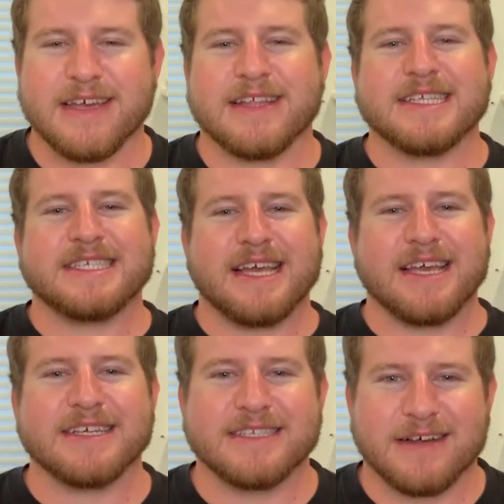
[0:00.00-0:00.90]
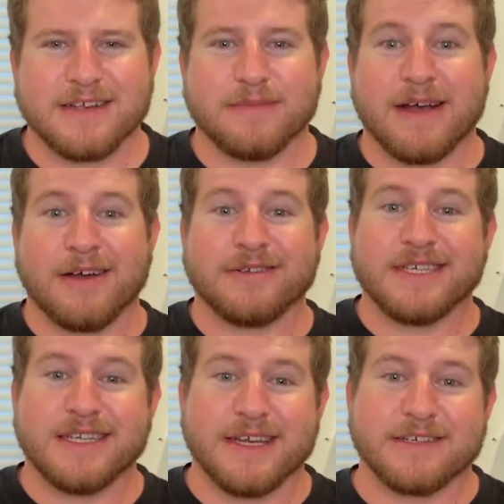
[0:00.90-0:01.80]
That saying is talking about how
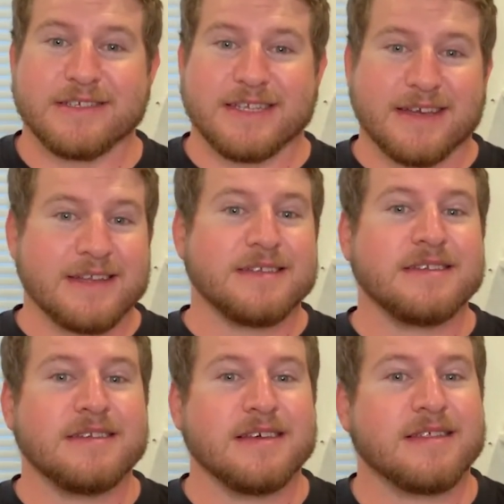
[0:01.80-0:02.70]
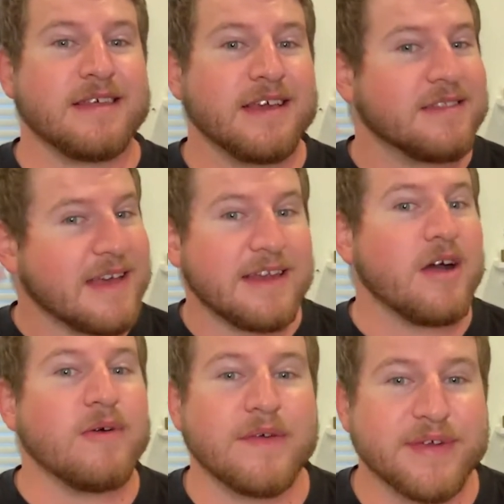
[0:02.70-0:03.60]
teenagers tend to think they
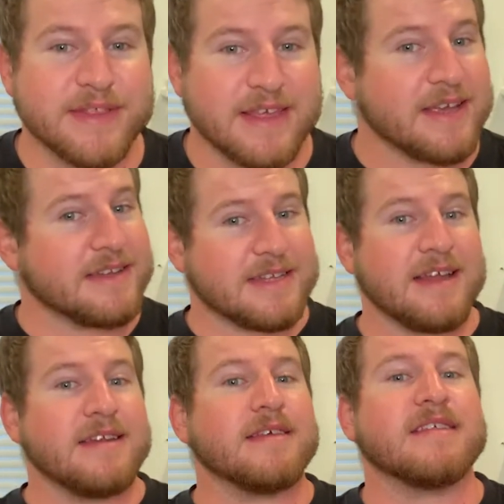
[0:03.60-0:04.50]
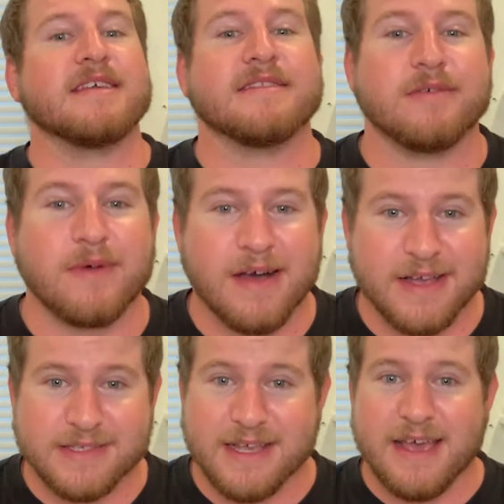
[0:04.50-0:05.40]
know everything and tend to think they're
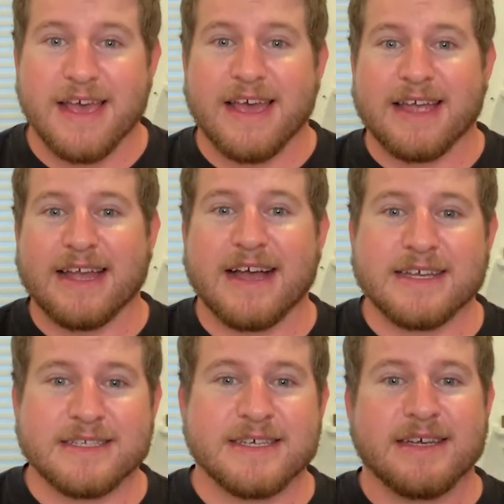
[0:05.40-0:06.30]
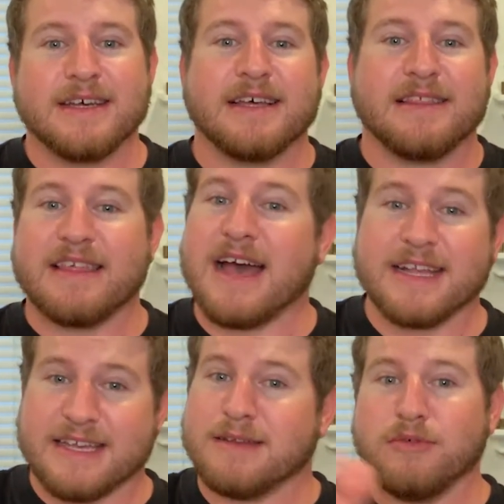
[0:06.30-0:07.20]
wise. And guys,
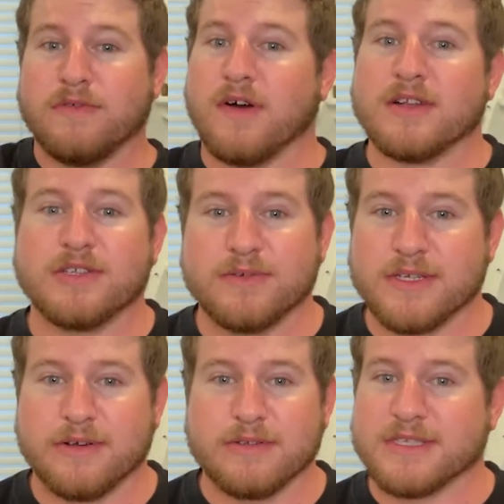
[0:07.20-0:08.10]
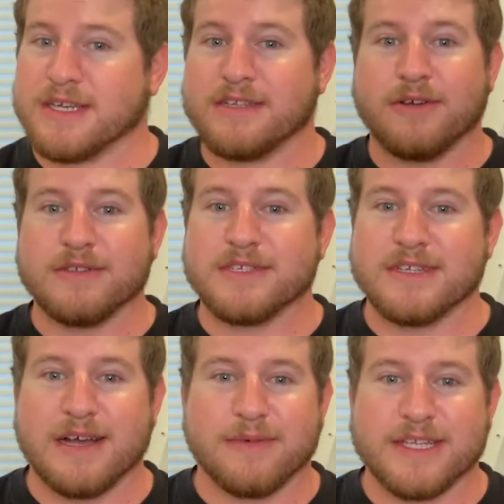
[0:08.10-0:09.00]
that can move on to adults. Adults are
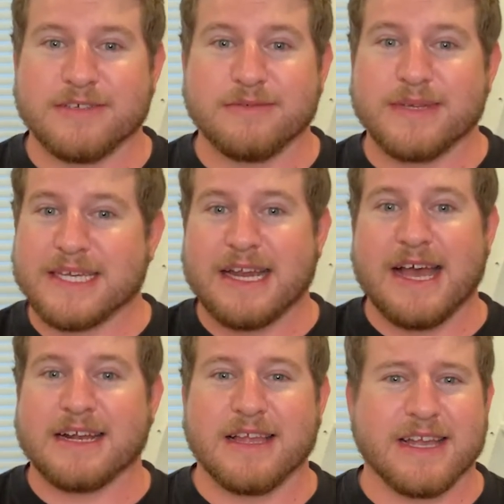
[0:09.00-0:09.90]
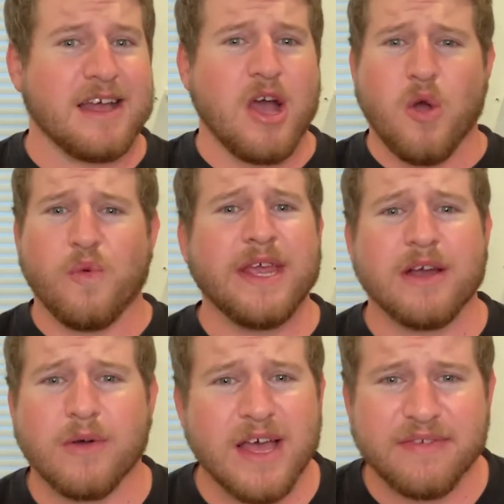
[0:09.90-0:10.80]
that way too. We can act like we
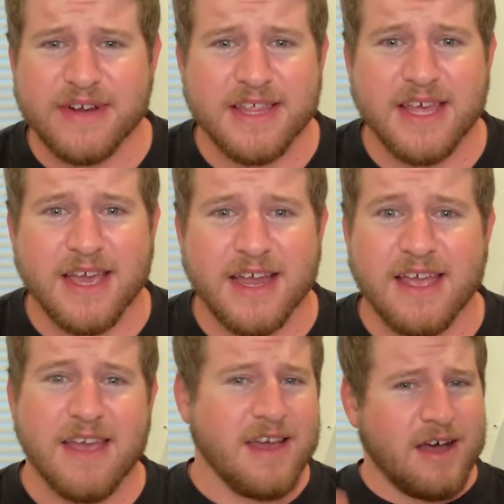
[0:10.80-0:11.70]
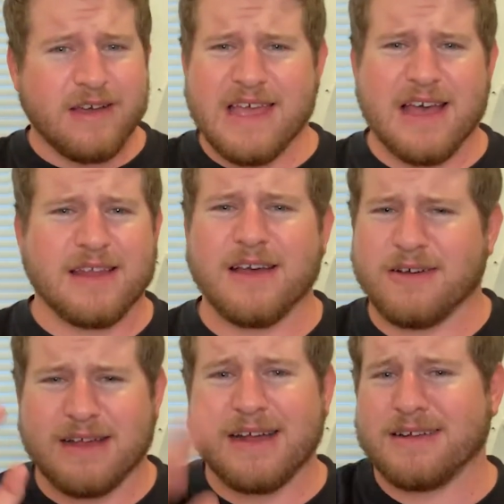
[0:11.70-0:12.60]
know everything. "Oh yeah, no,
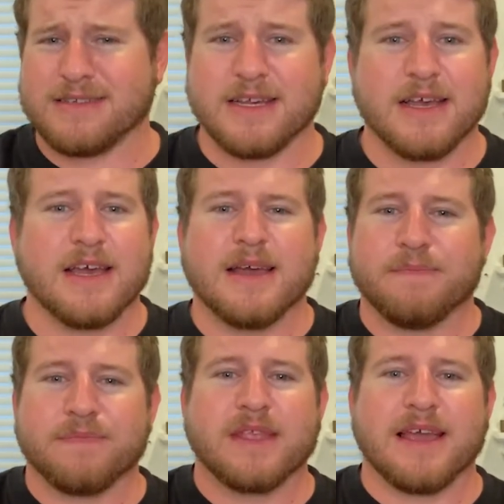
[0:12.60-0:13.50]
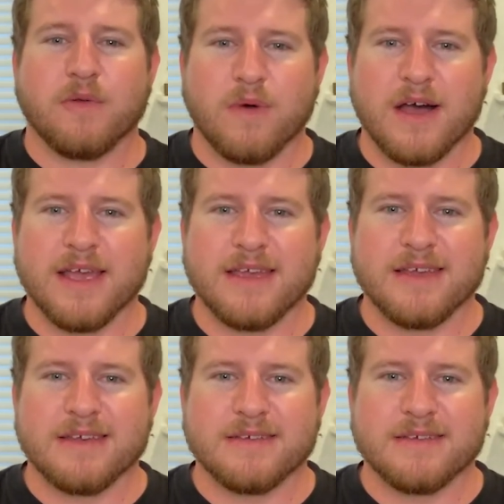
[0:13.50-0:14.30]
I..." And why?